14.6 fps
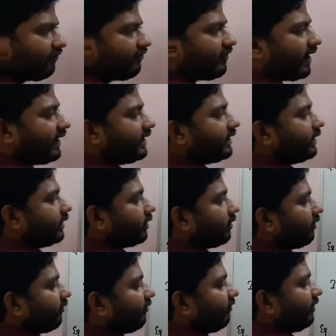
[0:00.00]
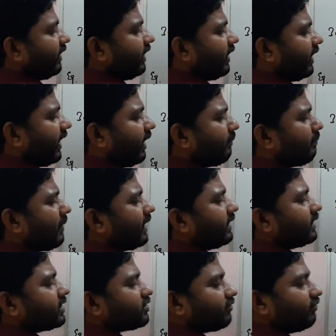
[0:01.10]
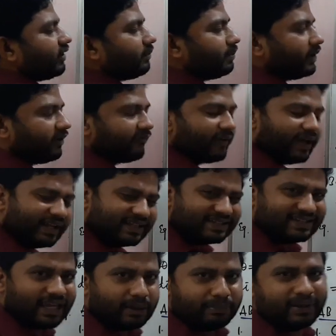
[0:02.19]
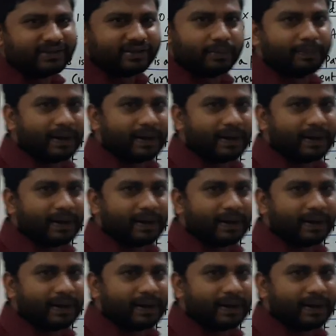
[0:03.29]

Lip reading: Find VA minus VB. Where is AB the